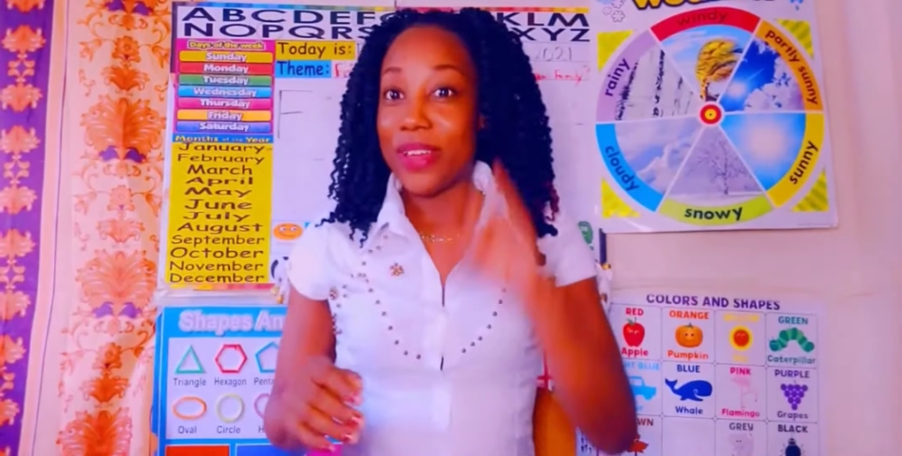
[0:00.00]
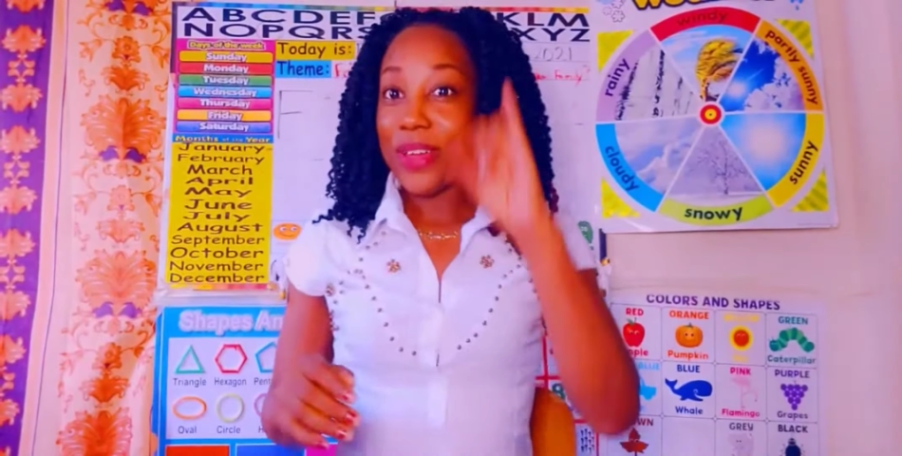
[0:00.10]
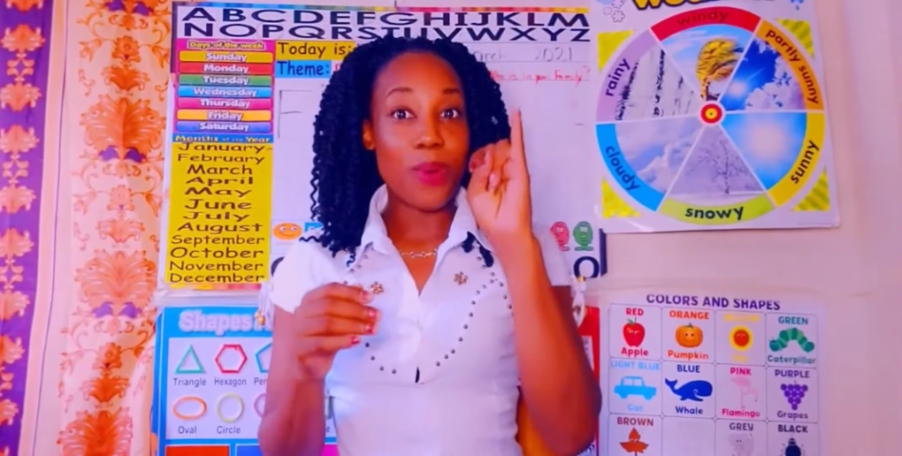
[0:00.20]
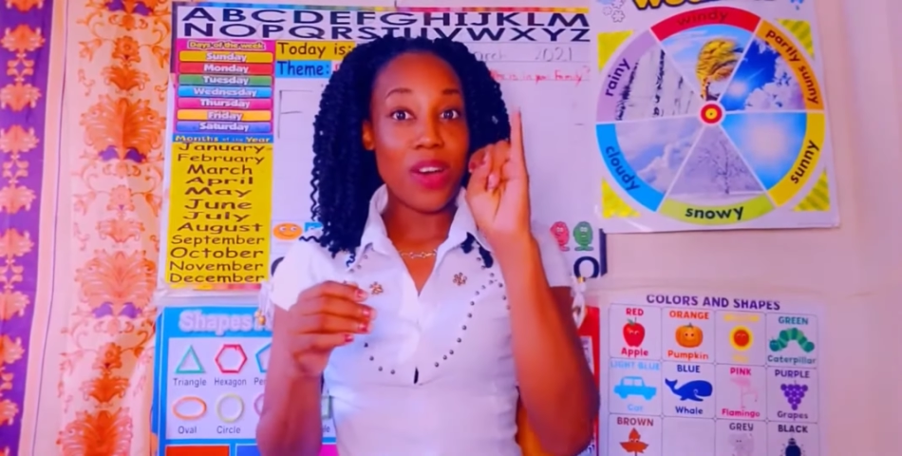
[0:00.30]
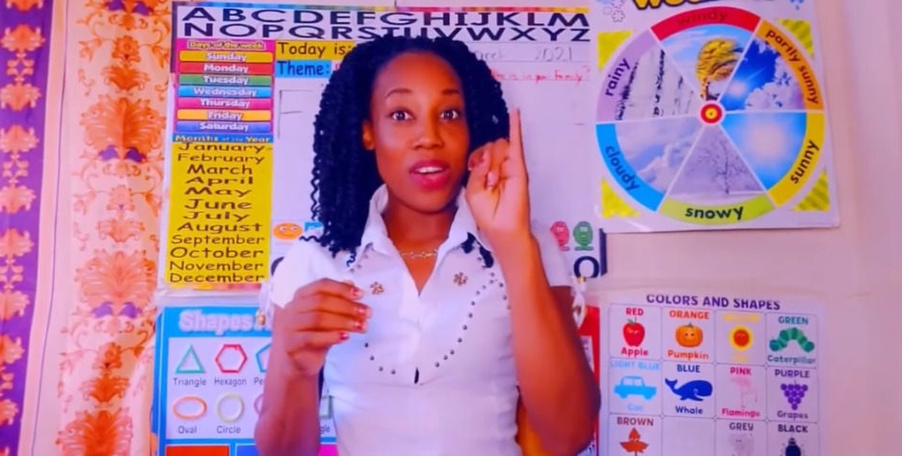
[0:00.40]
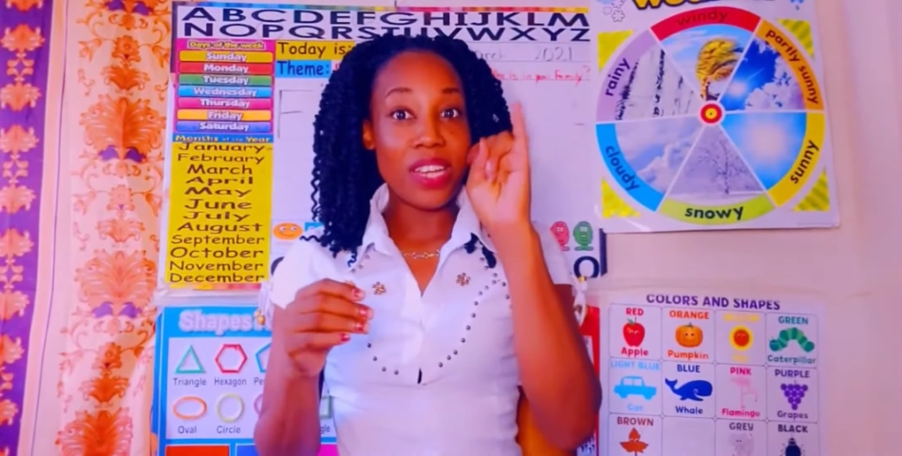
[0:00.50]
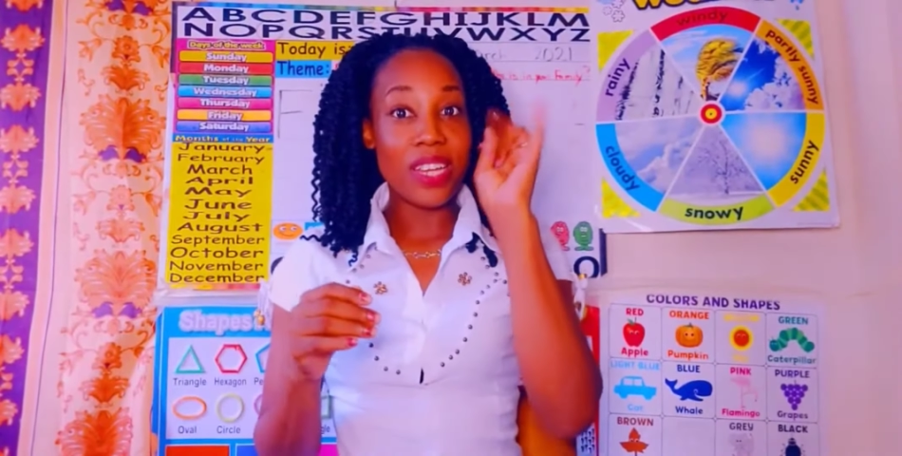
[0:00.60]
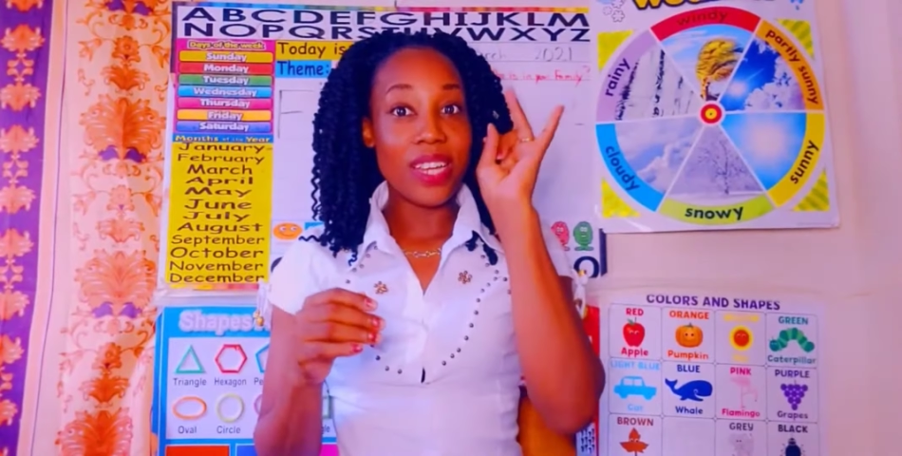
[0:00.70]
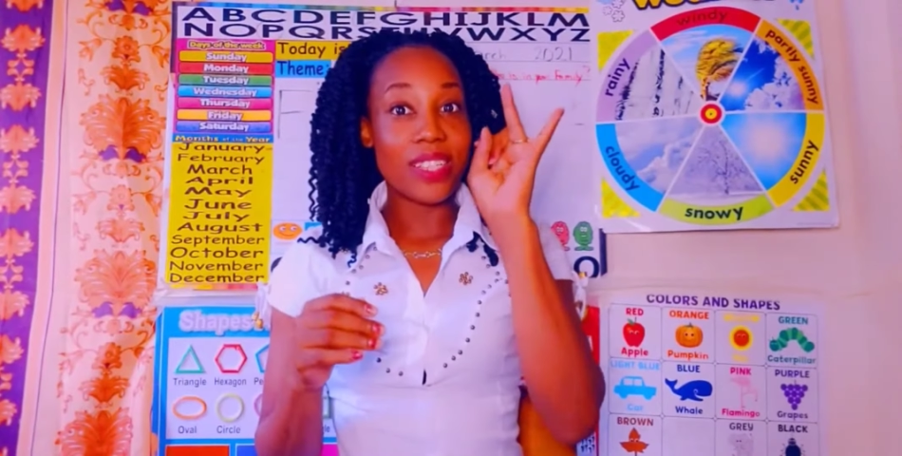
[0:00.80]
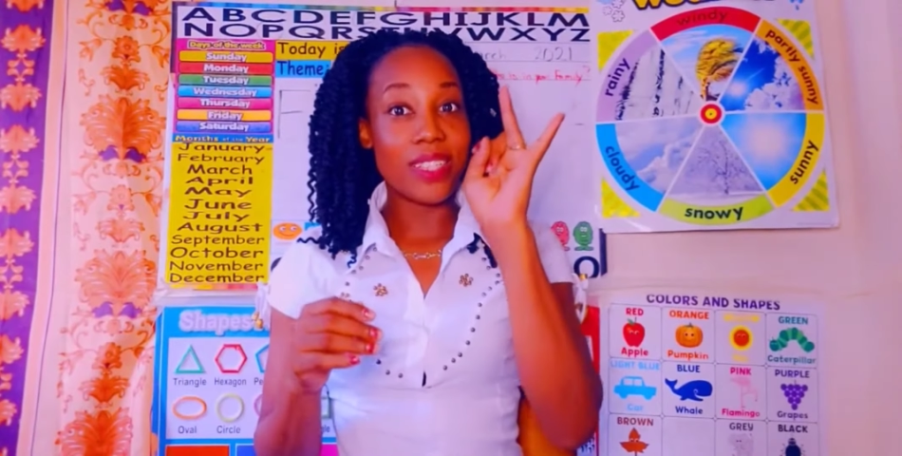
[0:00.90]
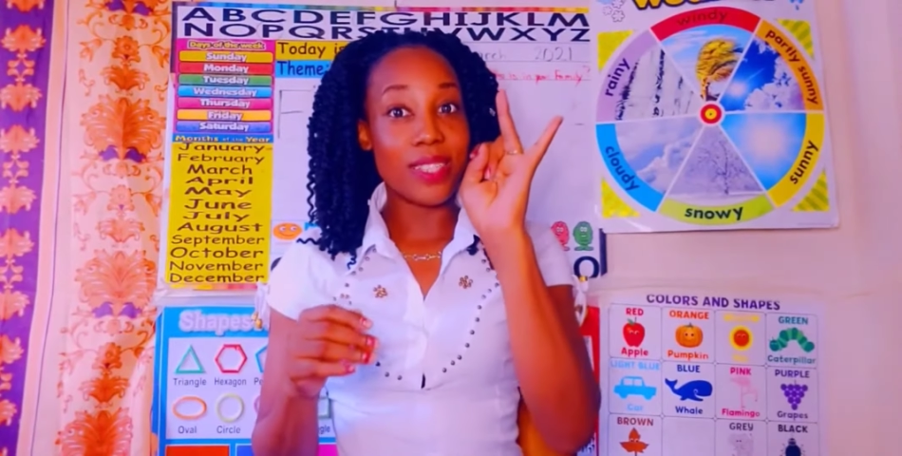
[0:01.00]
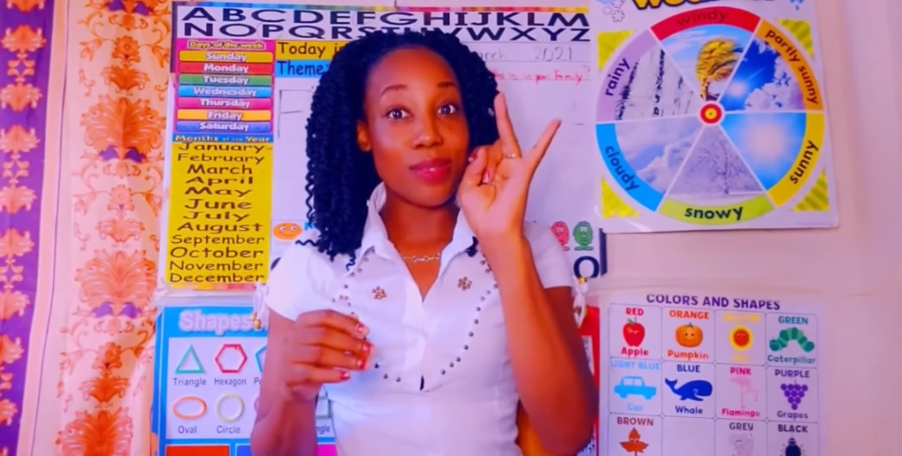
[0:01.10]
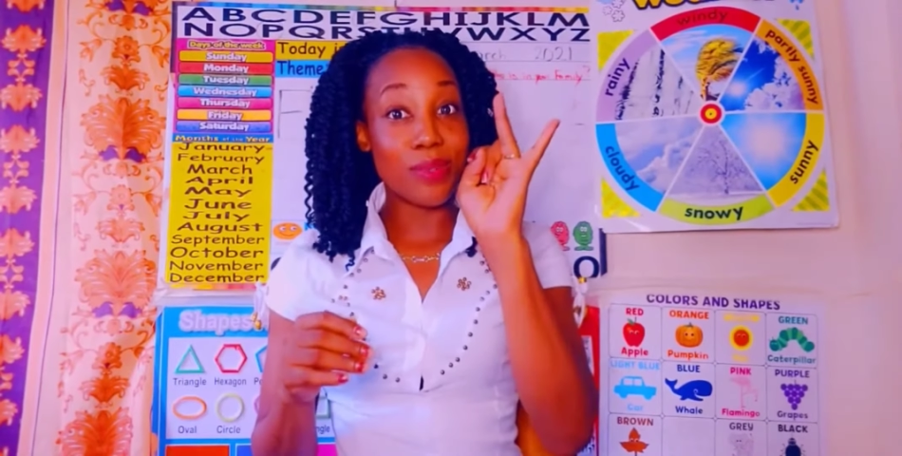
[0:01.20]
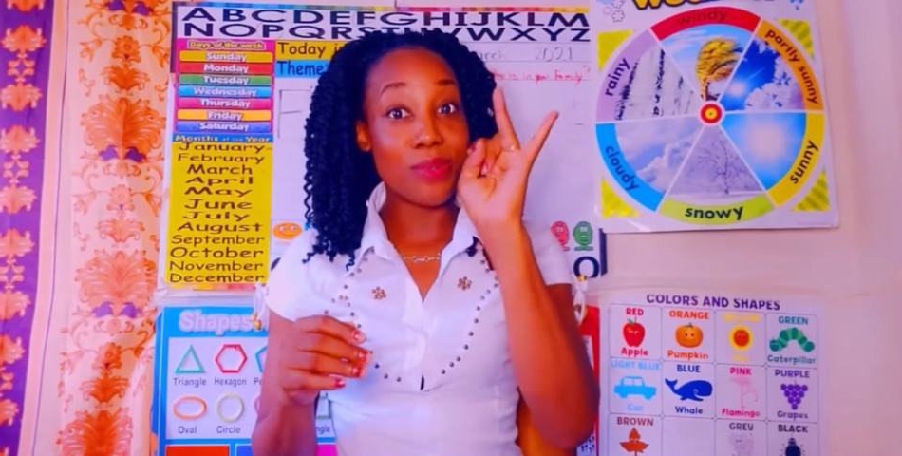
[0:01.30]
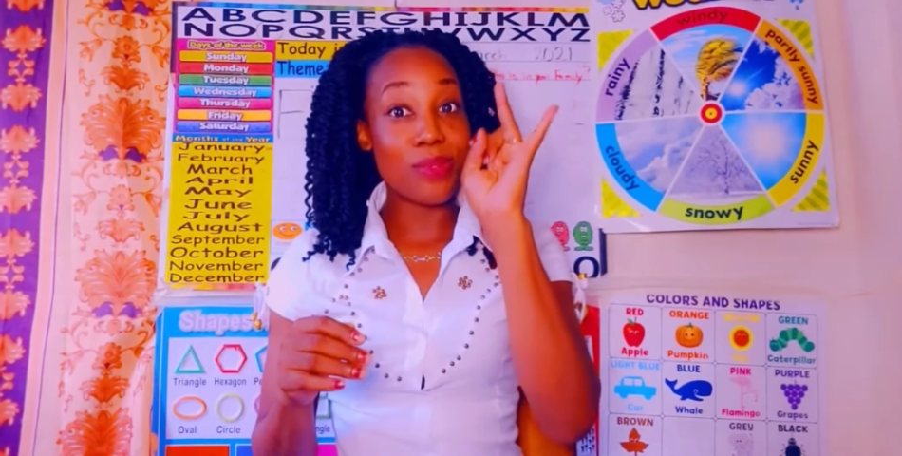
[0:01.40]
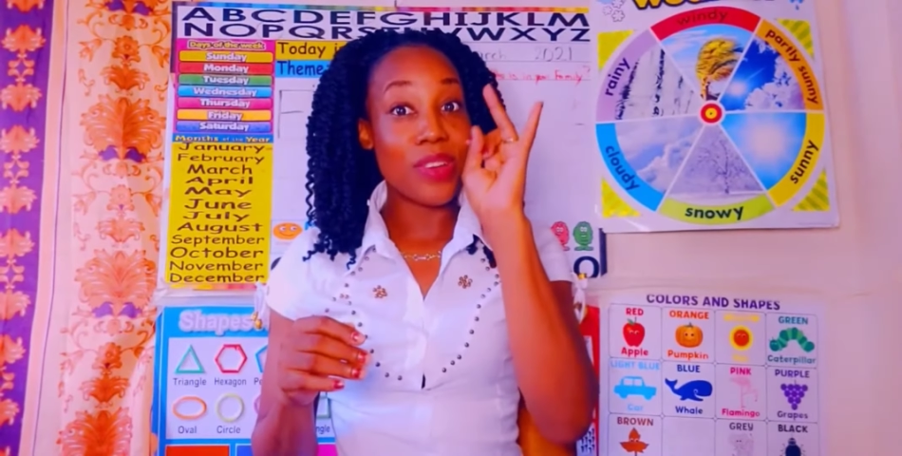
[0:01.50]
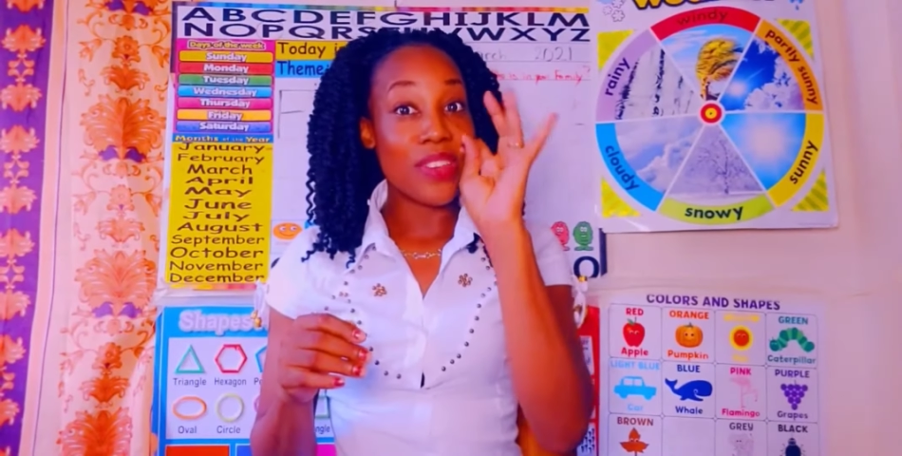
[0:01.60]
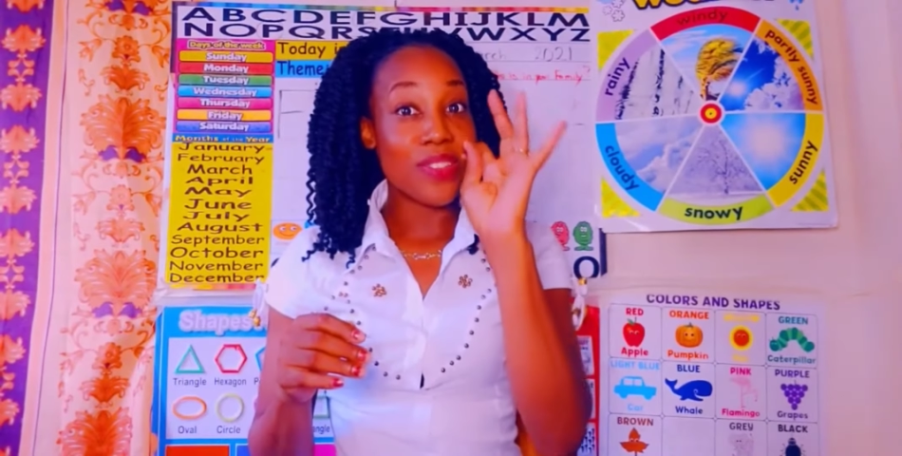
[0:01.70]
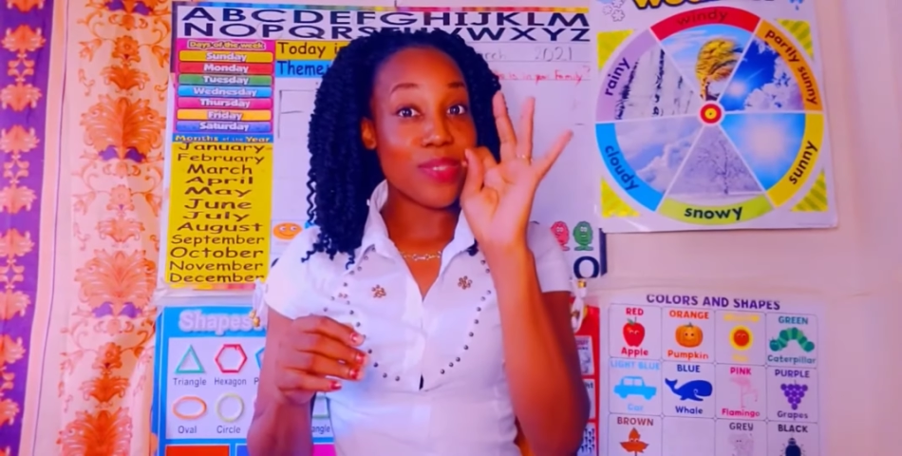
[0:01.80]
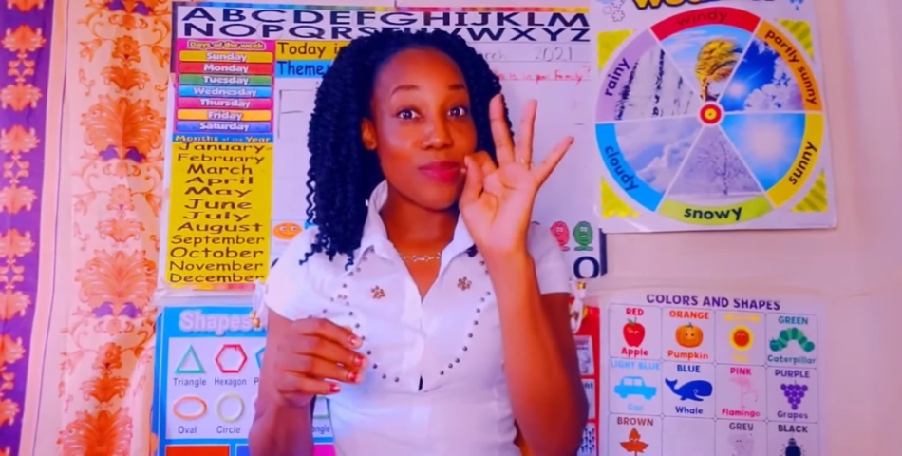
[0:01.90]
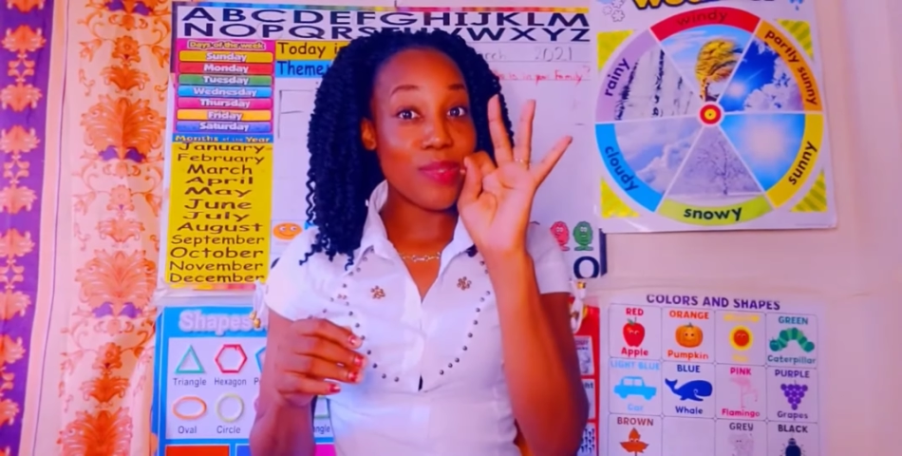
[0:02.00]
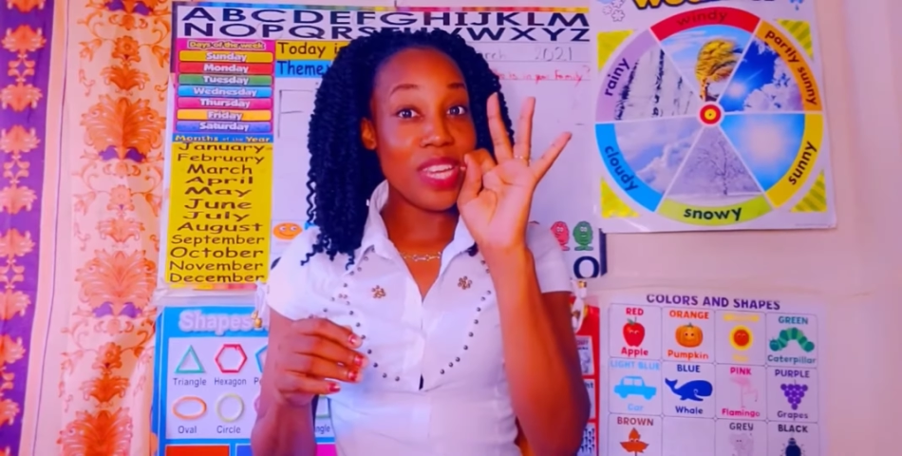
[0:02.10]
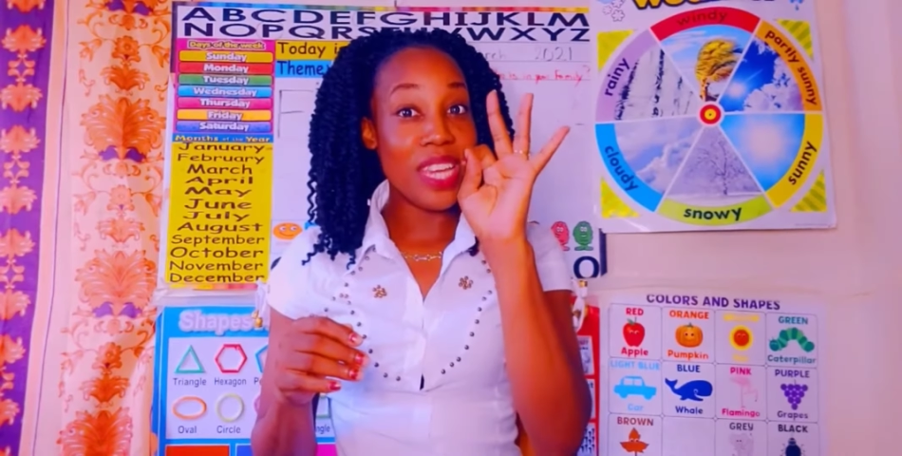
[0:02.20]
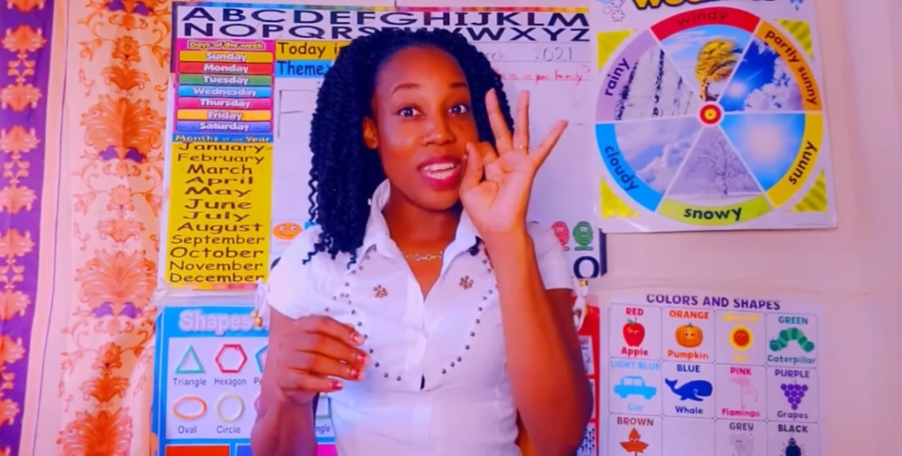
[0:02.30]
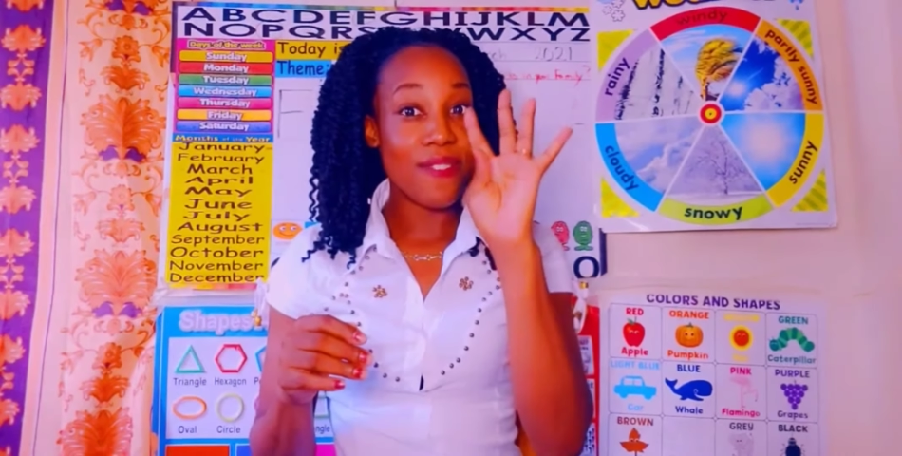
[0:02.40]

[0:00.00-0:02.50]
1, 2, 3,